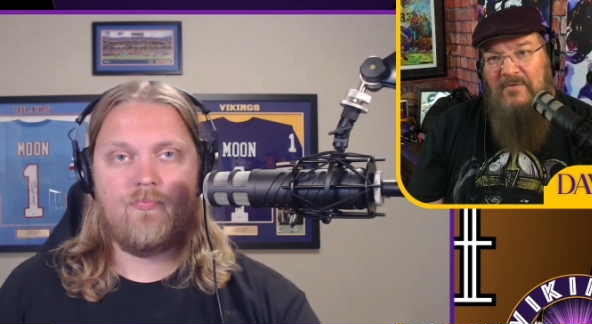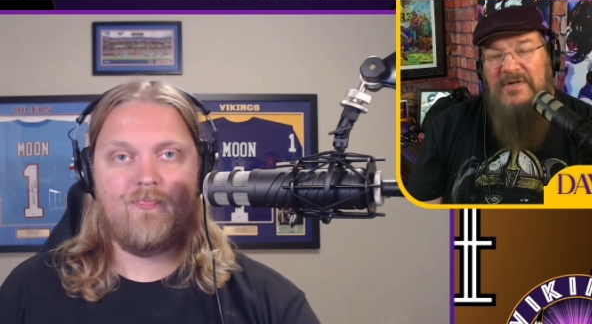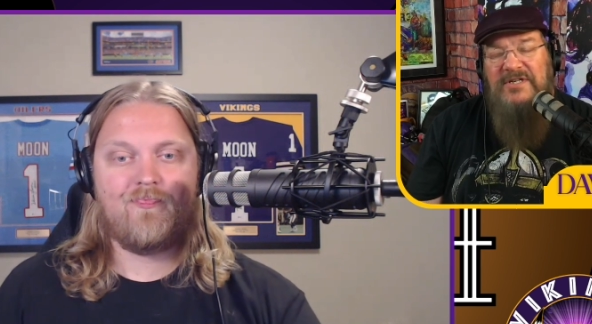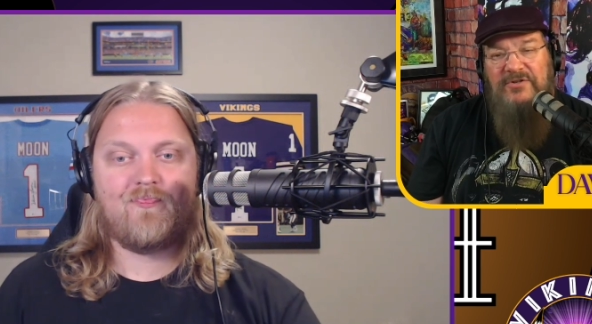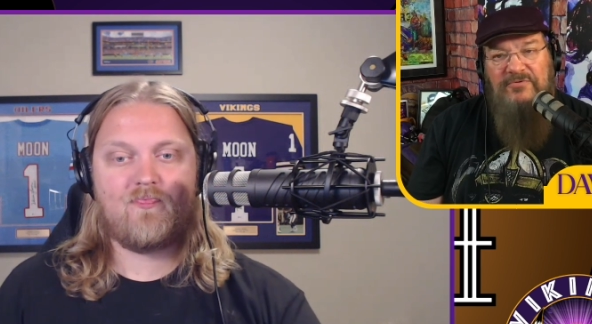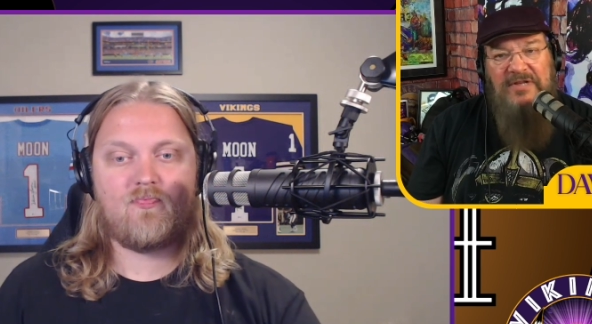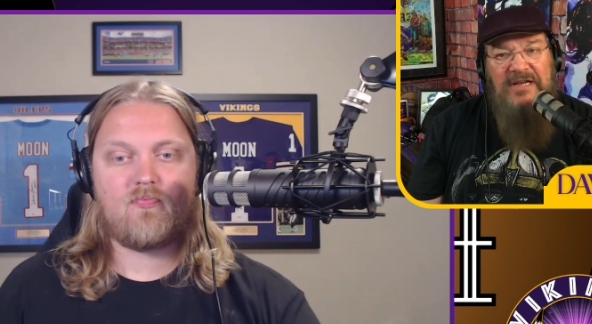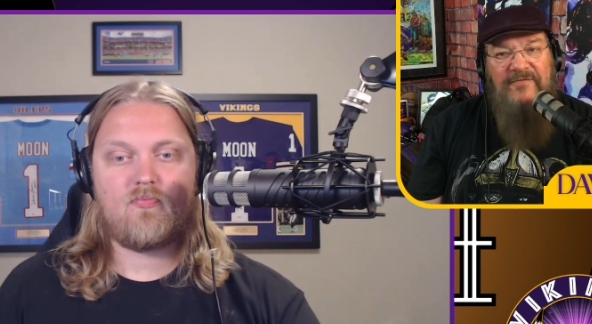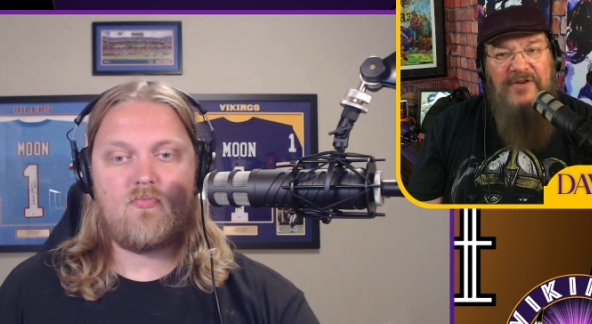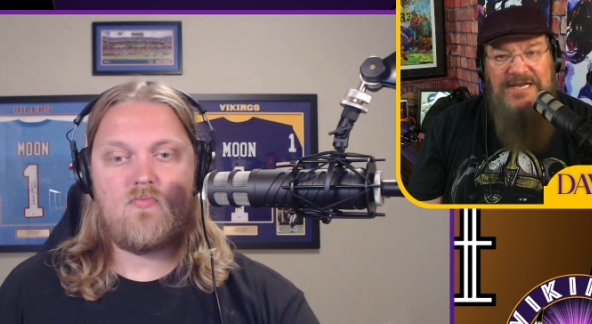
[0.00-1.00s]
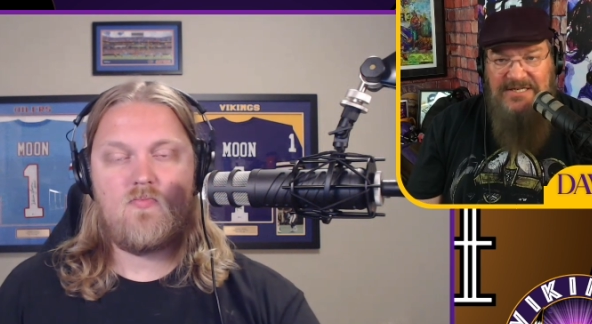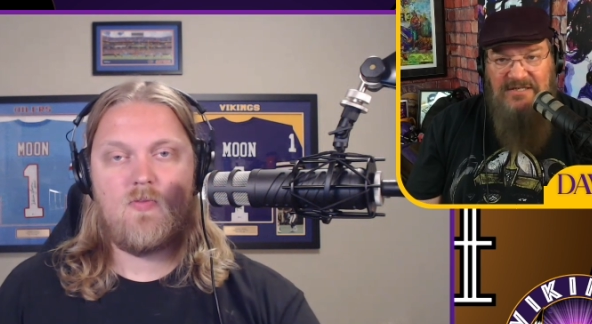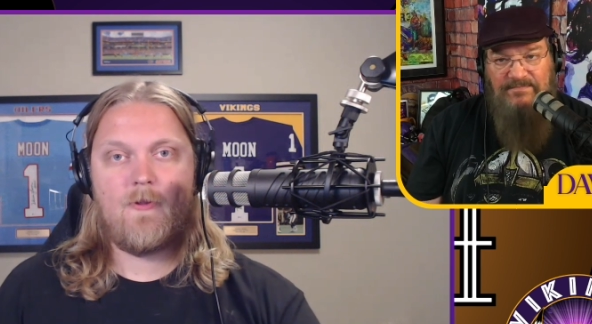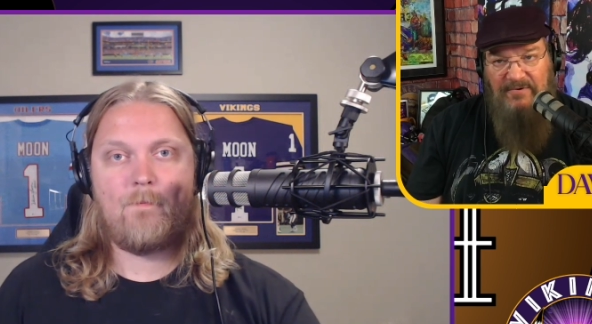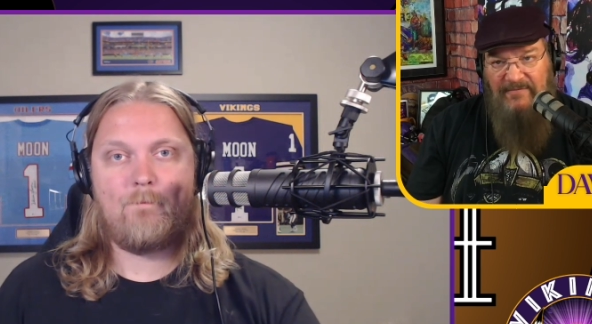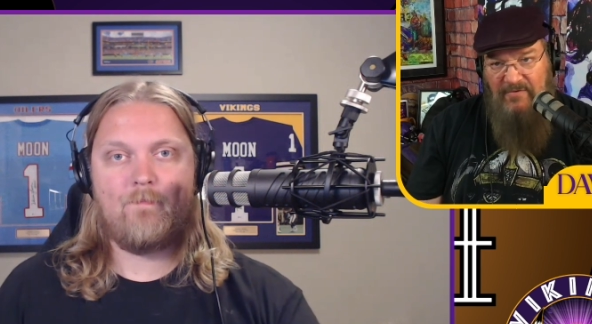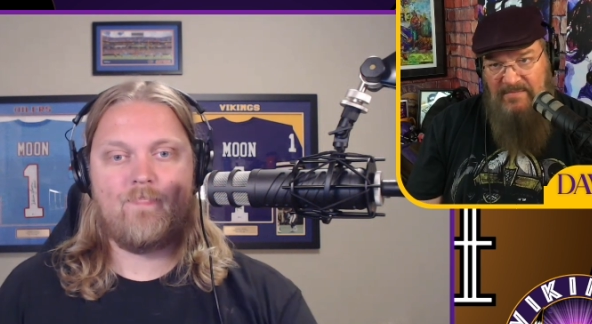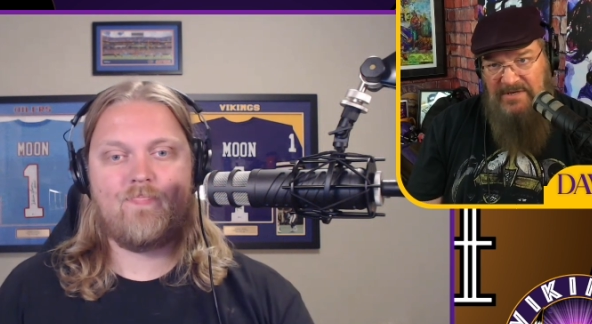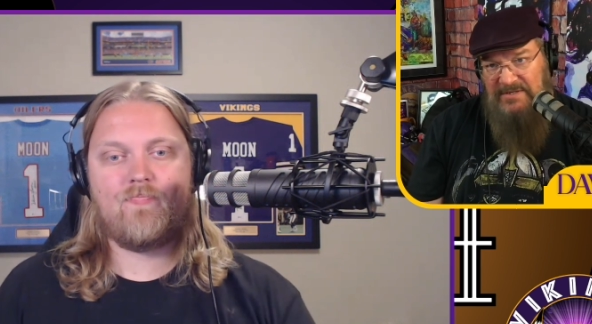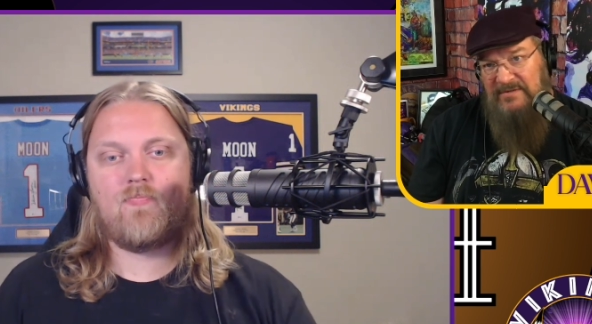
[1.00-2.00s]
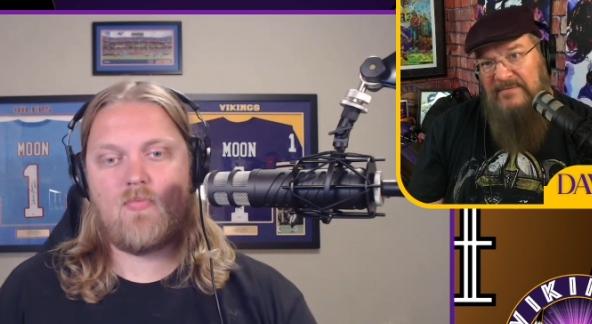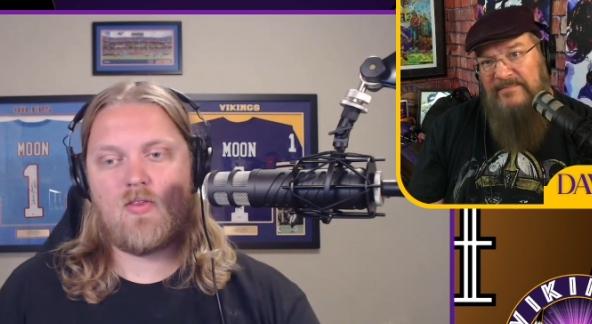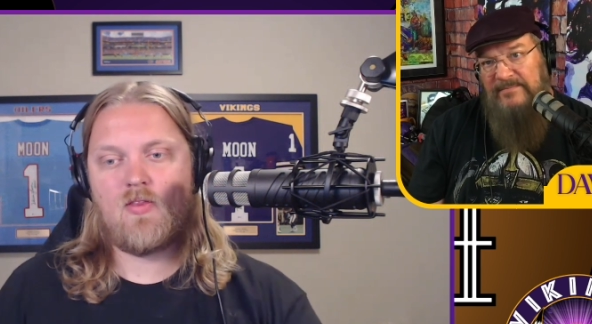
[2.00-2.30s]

Speaker 1: What did you think of his performance?